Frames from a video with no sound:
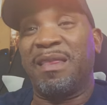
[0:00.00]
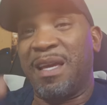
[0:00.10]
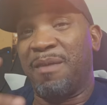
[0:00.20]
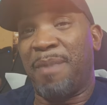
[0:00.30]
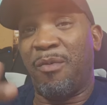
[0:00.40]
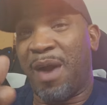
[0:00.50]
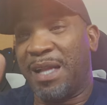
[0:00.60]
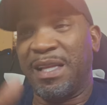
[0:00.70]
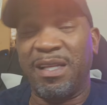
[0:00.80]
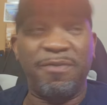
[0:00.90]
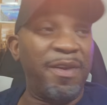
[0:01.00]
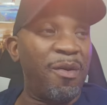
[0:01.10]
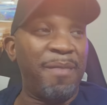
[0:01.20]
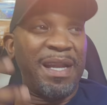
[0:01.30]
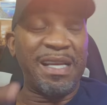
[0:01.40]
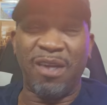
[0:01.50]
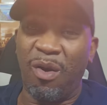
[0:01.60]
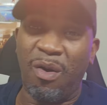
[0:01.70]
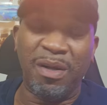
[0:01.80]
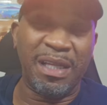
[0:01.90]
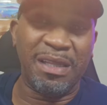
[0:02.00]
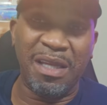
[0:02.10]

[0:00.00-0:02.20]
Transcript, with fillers: thing about why I did this video, man. That's hard to